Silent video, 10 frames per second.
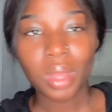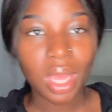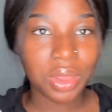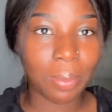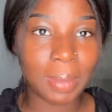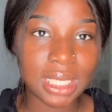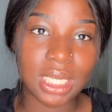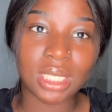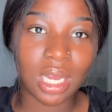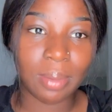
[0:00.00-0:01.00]
they're basically
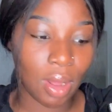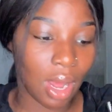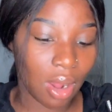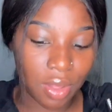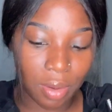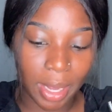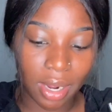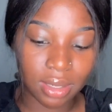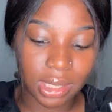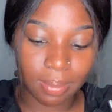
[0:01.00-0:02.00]
talking about how their
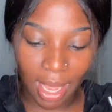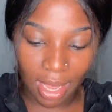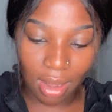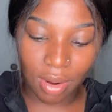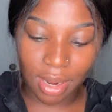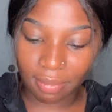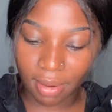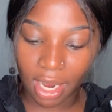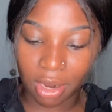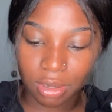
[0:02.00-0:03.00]
parents met or whatever,
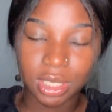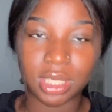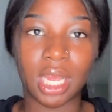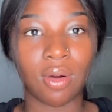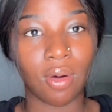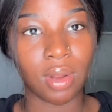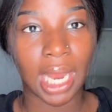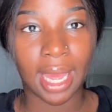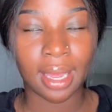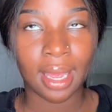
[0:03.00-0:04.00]
and they're just saying, oh,
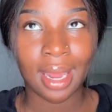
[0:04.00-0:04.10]
like